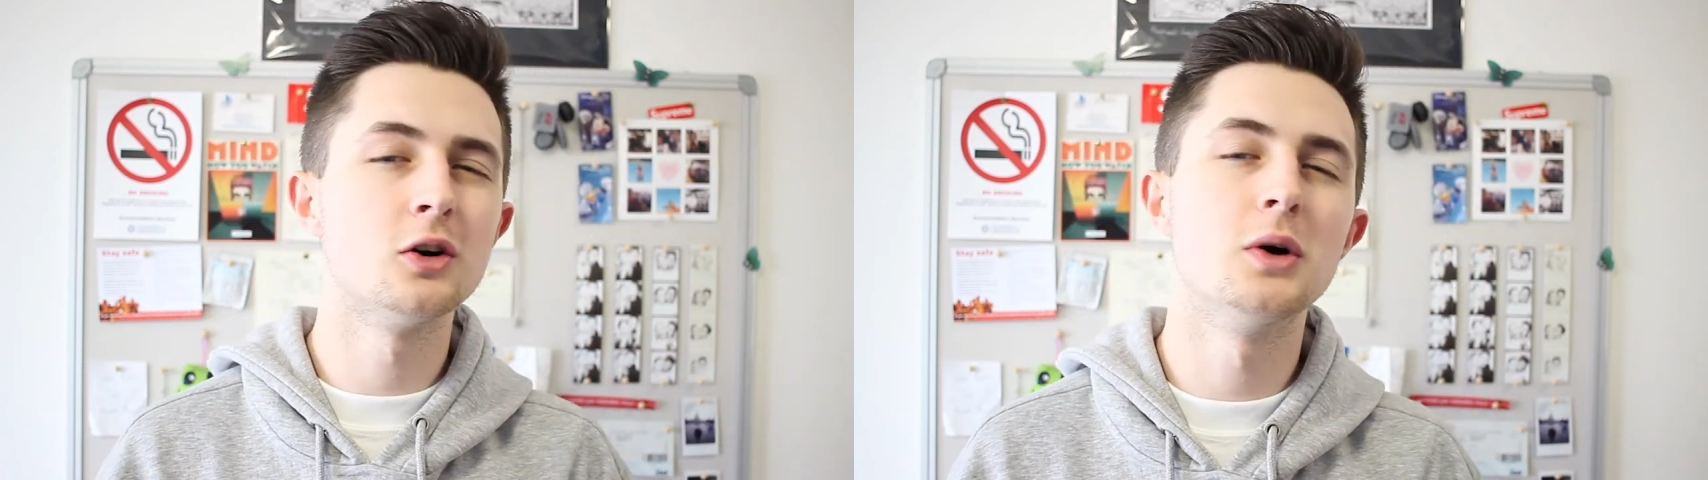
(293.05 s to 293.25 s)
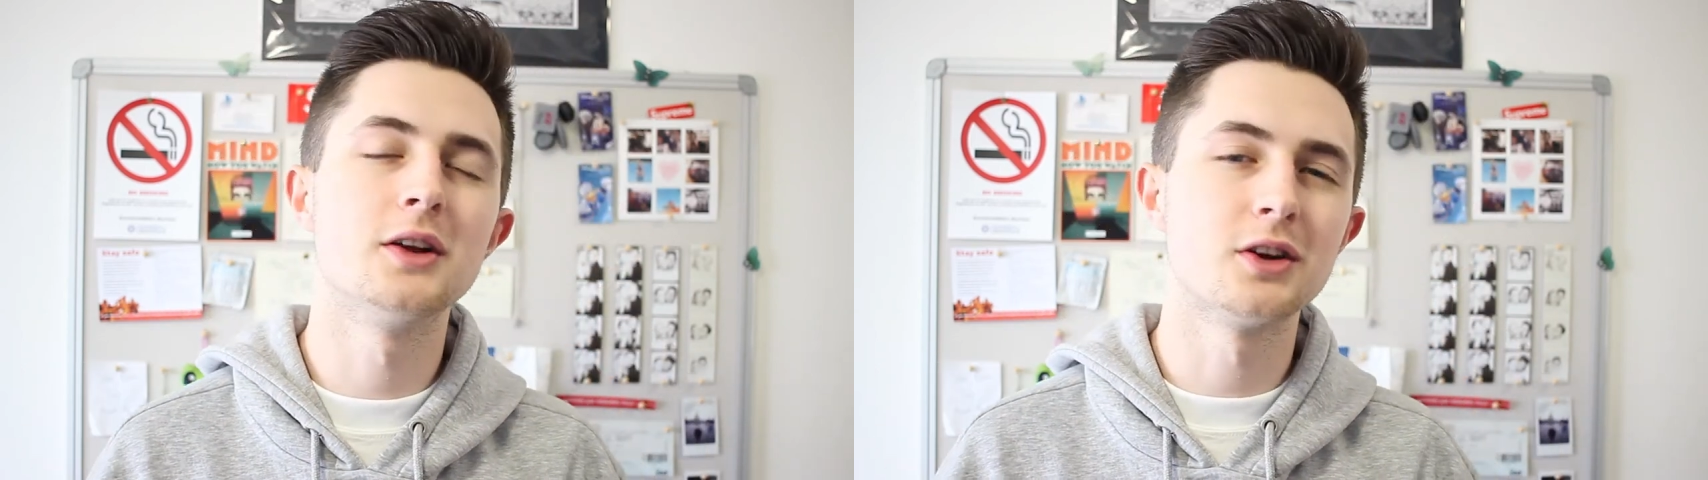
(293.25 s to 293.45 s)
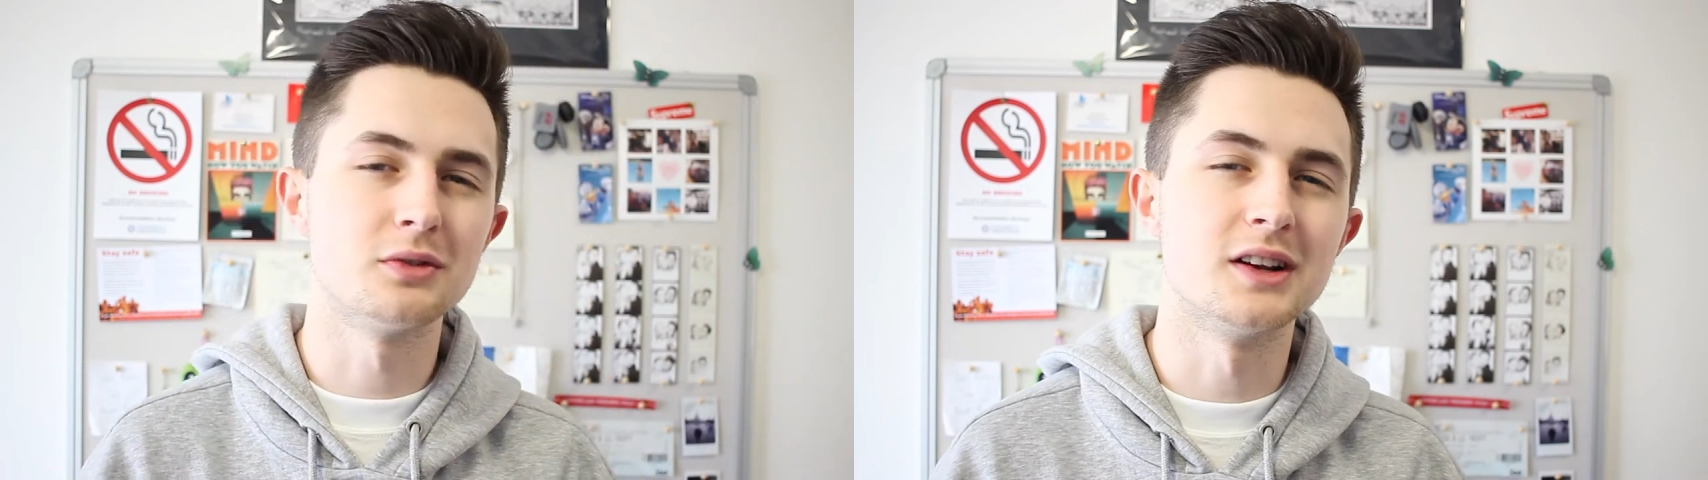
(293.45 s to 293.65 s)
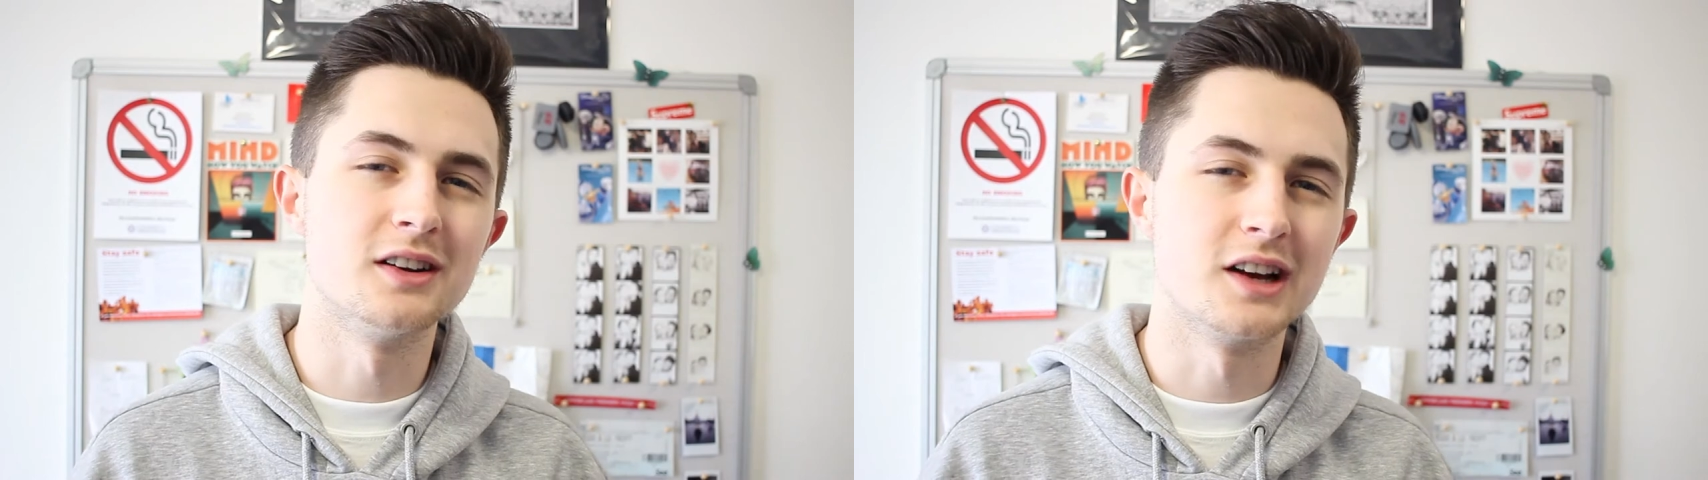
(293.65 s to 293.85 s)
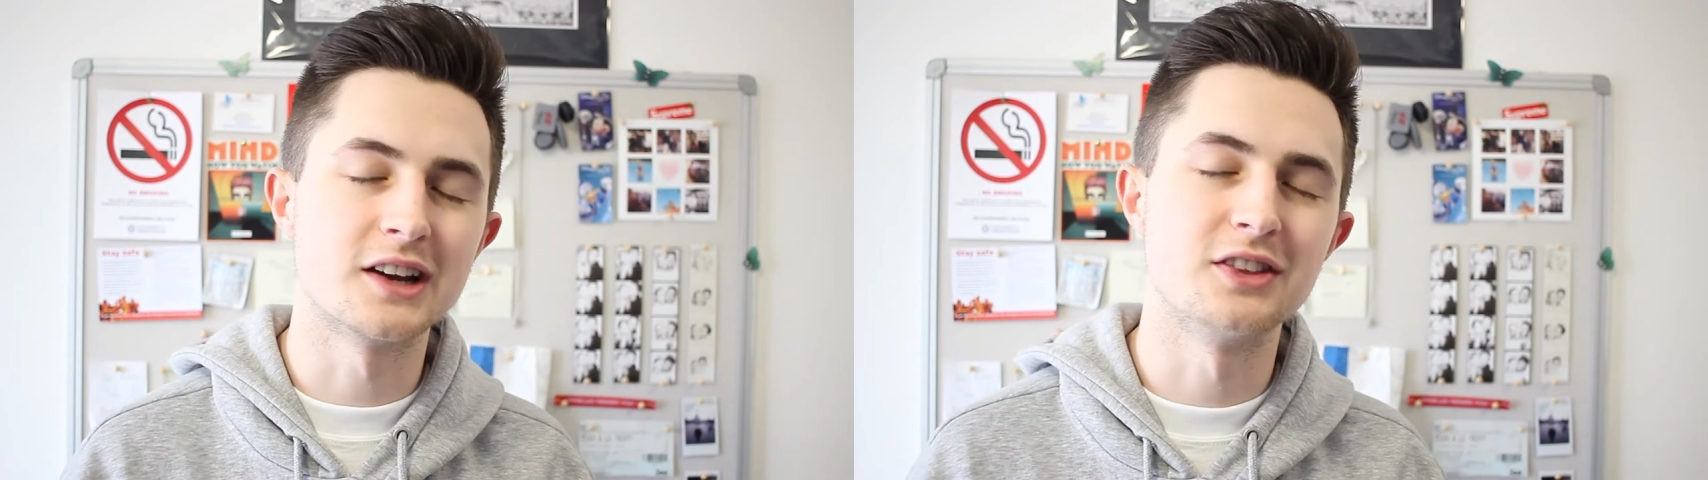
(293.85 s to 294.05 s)
oh, I don't
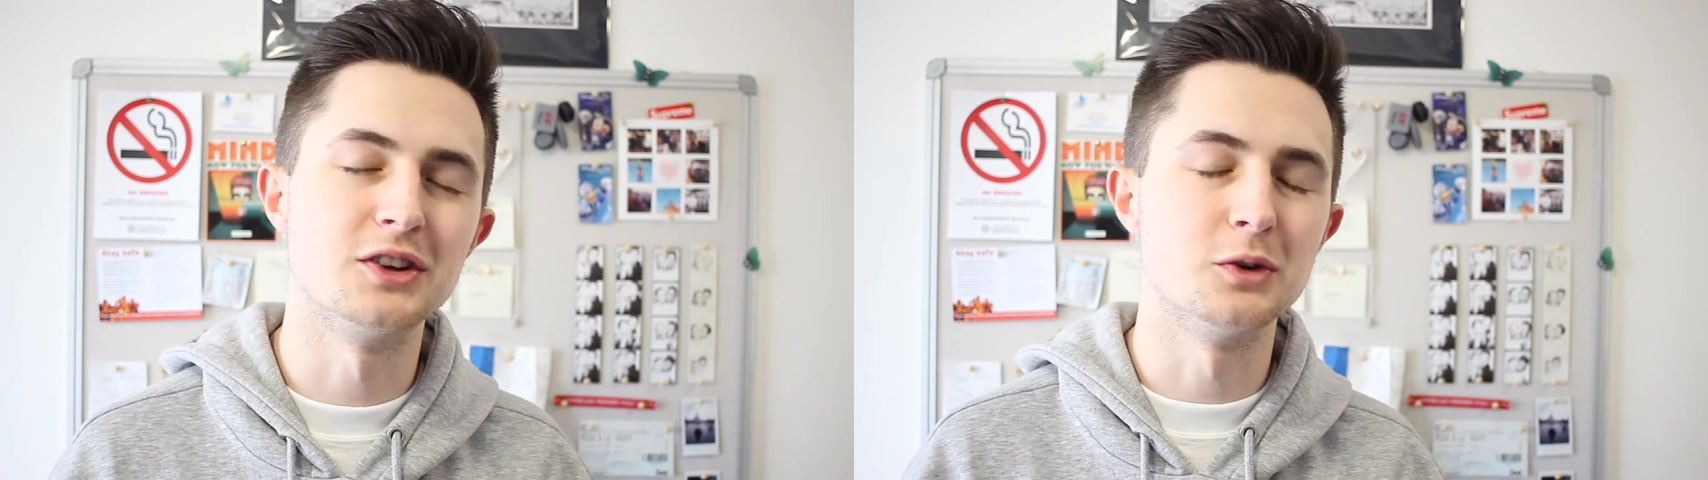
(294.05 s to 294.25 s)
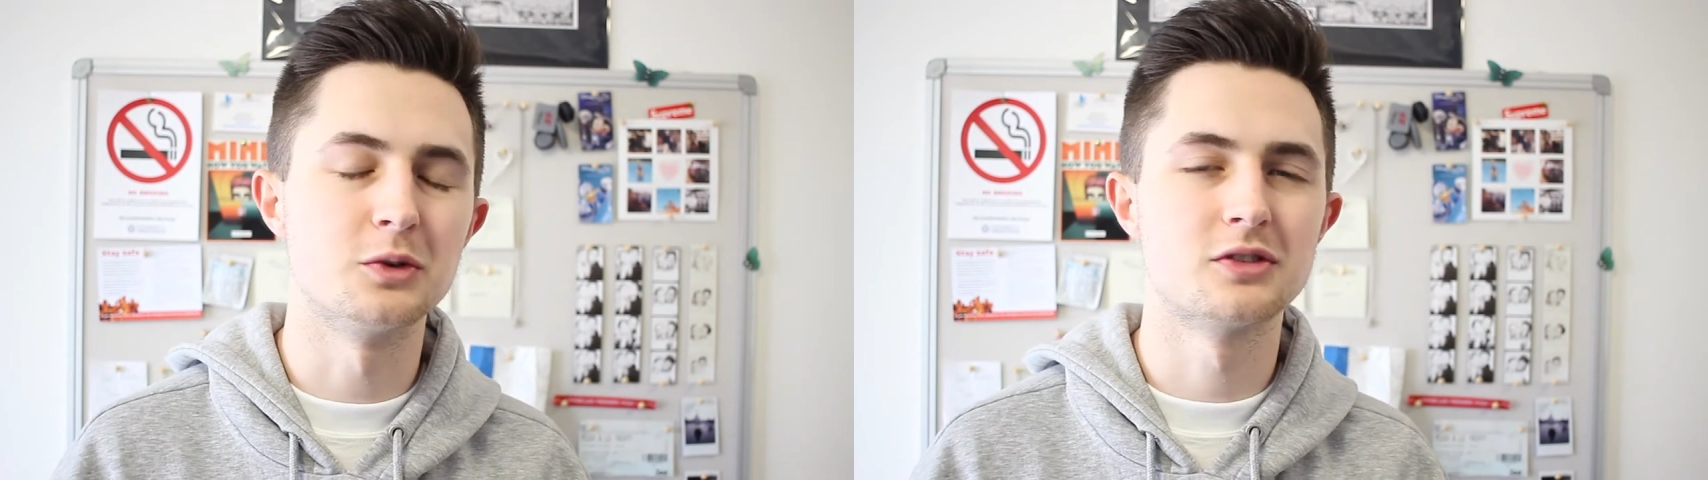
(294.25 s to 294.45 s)
really like the new